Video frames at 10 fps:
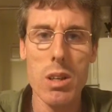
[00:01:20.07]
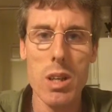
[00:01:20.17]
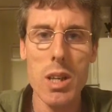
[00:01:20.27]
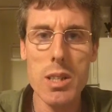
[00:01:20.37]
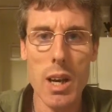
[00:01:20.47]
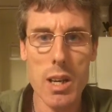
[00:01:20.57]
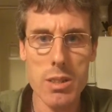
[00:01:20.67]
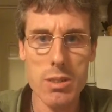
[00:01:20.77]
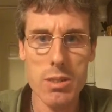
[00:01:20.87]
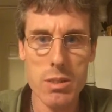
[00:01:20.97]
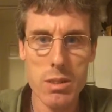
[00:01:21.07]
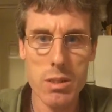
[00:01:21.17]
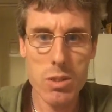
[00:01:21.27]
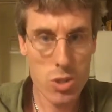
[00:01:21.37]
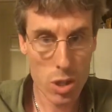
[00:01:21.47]
He dies.
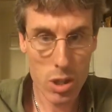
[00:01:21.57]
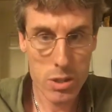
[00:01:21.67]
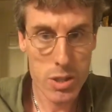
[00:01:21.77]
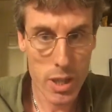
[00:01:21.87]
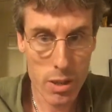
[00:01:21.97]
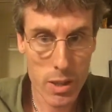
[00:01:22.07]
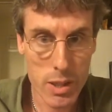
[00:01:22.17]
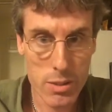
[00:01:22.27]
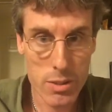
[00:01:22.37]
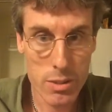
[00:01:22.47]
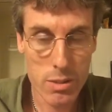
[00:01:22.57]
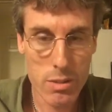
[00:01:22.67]
John tarries.